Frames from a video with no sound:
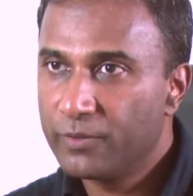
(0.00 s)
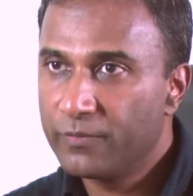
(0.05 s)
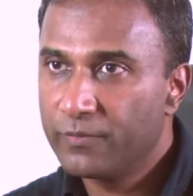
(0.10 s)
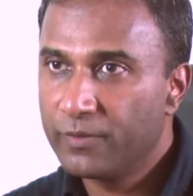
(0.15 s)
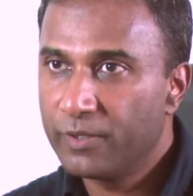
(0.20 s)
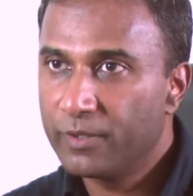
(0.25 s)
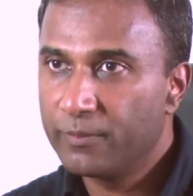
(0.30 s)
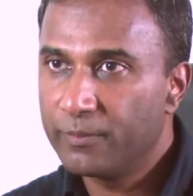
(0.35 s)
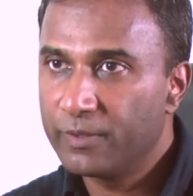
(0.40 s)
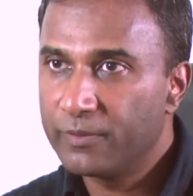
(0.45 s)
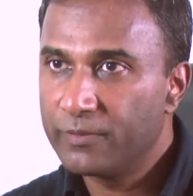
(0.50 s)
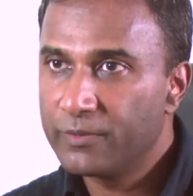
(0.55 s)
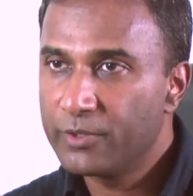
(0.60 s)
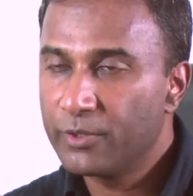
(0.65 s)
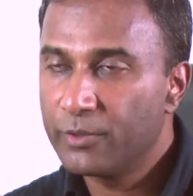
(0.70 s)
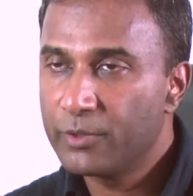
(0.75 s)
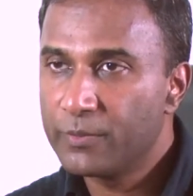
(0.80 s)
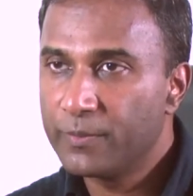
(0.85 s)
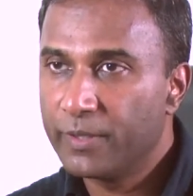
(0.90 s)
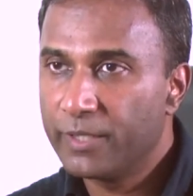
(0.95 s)
a farmer.
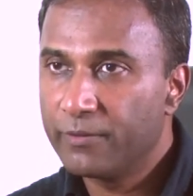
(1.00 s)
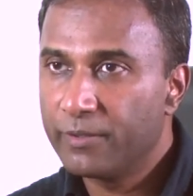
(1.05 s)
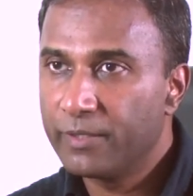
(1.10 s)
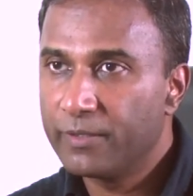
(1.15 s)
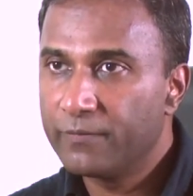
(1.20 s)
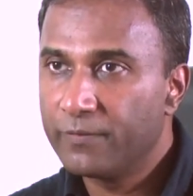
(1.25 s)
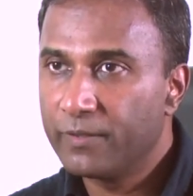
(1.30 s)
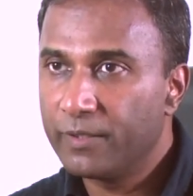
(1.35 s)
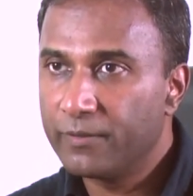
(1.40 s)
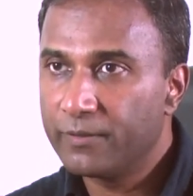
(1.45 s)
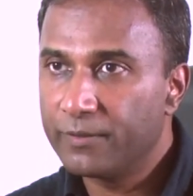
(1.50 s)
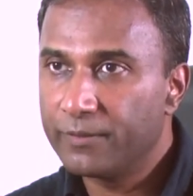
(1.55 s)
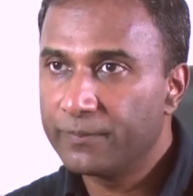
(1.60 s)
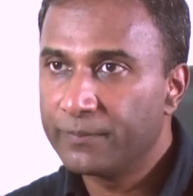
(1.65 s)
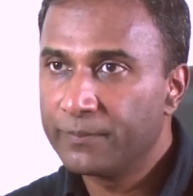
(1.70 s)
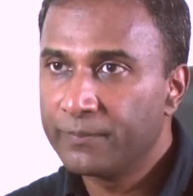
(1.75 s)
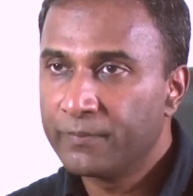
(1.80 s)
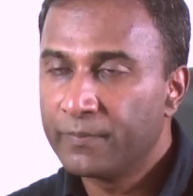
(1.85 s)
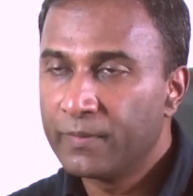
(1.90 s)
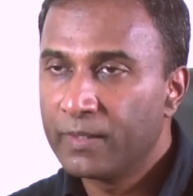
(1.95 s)
So was my grandfather.
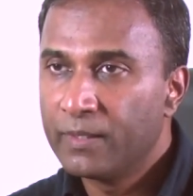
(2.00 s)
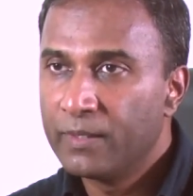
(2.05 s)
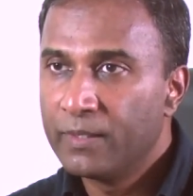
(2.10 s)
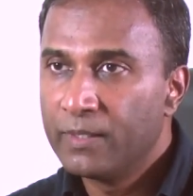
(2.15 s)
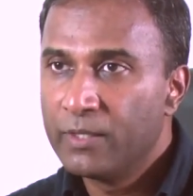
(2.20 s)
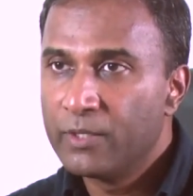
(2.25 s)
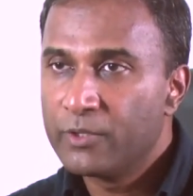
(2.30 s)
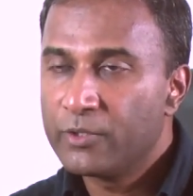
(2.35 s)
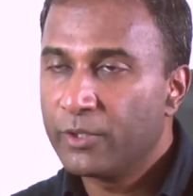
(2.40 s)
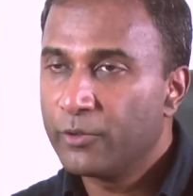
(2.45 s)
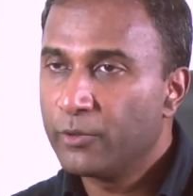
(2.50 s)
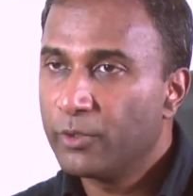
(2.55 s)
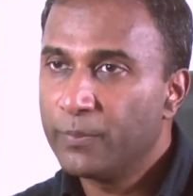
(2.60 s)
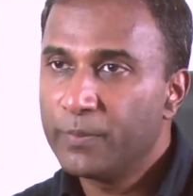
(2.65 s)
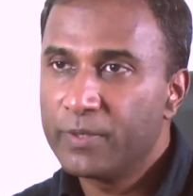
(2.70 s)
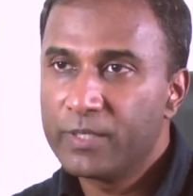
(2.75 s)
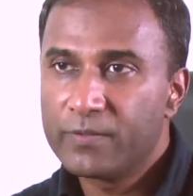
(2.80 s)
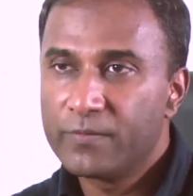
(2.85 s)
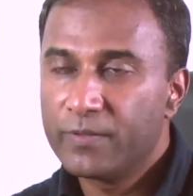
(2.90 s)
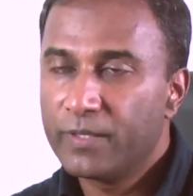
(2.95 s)
So I grew up
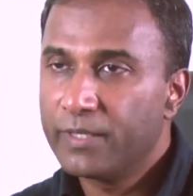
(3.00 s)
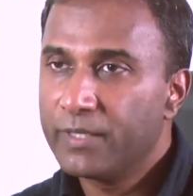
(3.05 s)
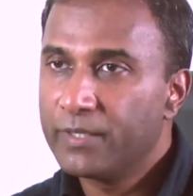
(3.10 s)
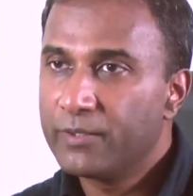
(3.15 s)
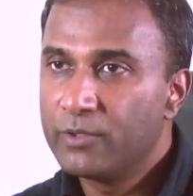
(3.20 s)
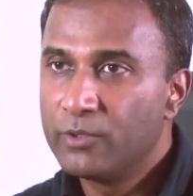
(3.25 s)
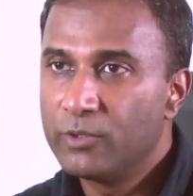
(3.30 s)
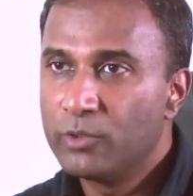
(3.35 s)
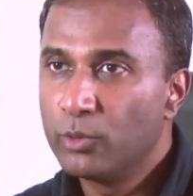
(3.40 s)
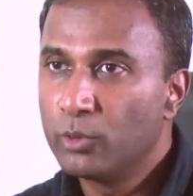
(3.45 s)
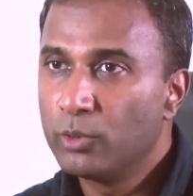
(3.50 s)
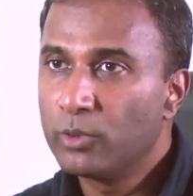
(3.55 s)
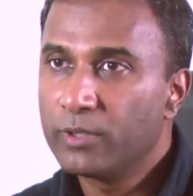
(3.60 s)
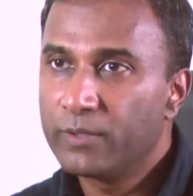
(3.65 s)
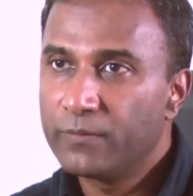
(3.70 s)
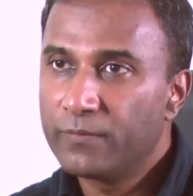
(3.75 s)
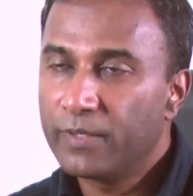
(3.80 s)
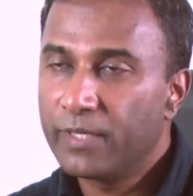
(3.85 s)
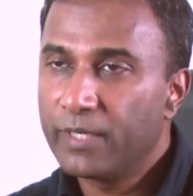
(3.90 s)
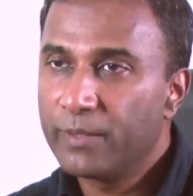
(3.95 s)
in this very dual
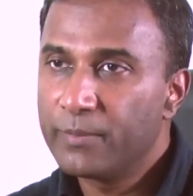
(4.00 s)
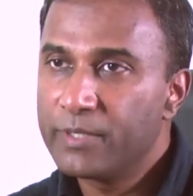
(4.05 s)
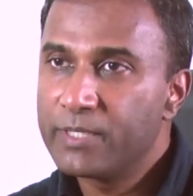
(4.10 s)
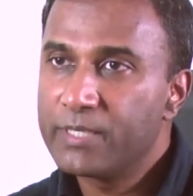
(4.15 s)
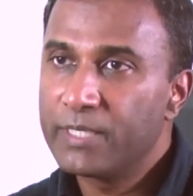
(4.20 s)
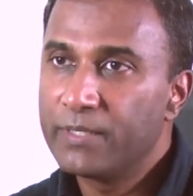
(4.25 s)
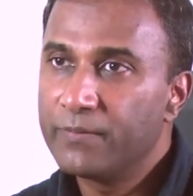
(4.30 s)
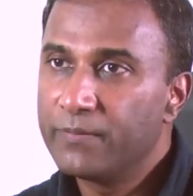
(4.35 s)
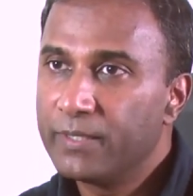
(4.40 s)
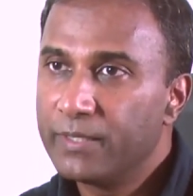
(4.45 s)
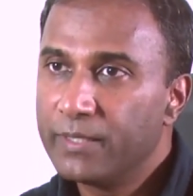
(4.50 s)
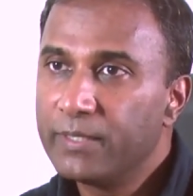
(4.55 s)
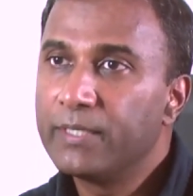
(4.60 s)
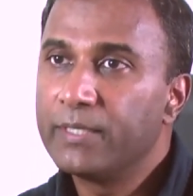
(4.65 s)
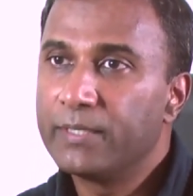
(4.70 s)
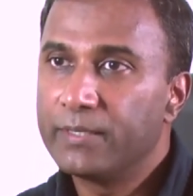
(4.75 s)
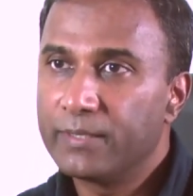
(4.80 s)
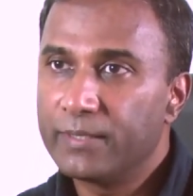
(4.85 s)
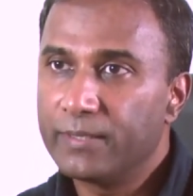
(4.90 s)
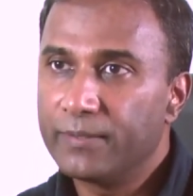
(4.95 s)
environment, even in
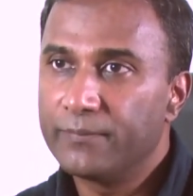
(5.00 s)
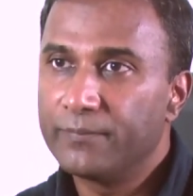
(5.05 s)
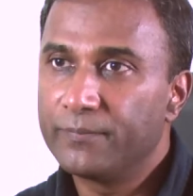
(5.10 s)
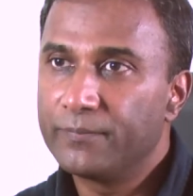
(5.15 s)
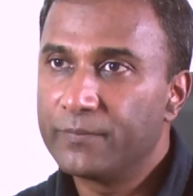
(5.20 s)
India.